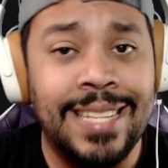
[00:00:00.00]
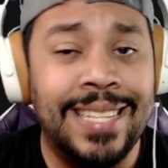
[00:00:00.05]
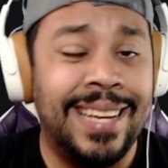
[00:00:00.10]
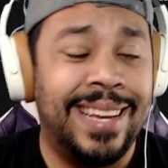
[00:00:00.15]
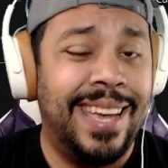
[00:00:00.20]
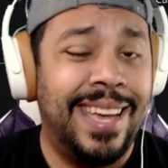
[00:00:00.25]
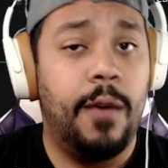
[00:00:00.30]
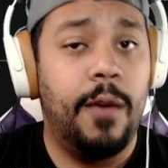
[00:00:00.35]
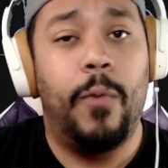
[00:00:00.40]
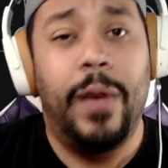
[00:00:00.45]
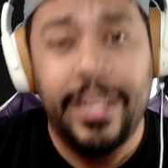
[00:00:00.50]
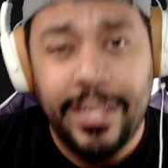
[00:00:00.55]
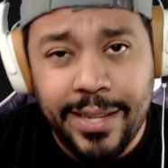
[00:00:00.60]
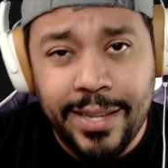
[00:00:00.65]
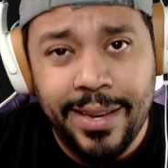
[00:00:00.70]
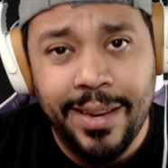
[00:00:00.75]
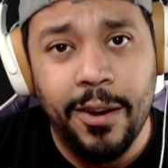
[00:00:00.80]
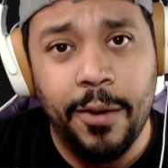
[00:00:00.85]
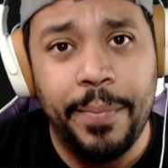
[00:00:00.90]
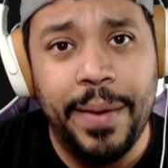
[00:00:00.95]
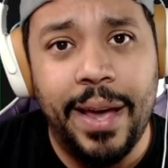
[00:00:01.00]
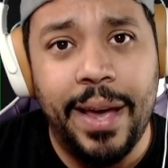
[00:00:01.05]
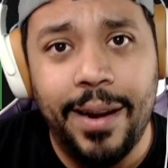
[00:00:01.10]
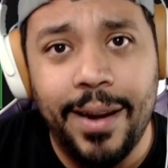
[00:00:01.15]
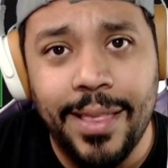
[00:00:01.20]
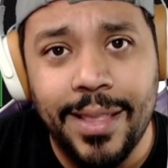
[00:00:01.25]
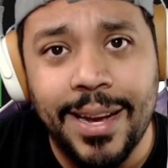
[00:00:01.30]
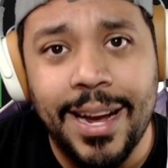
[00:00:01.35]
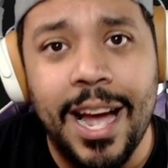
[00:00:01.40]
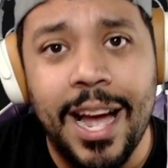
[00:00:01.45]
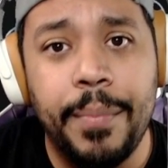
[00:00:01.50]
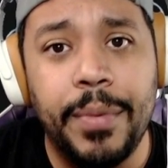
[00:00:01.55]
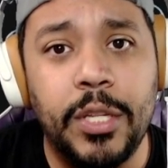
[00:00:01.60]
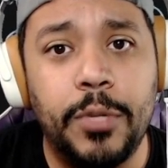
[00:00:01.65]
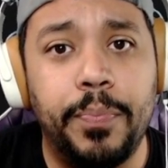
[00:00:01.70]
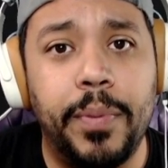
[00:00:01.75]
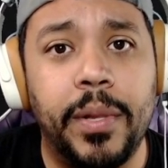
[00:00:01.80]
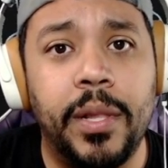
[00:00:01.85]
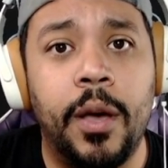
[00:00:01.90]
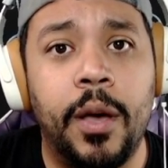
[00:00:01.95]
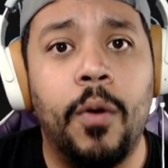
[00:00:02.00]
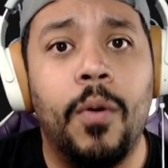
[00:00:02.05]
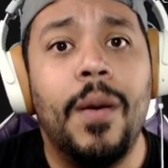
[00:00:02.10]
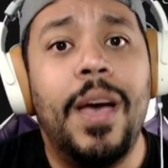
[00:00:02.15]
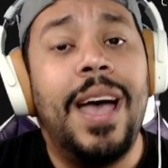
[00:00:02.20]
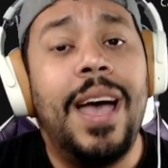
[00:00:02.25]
I can't wait to hear about it in the comments below.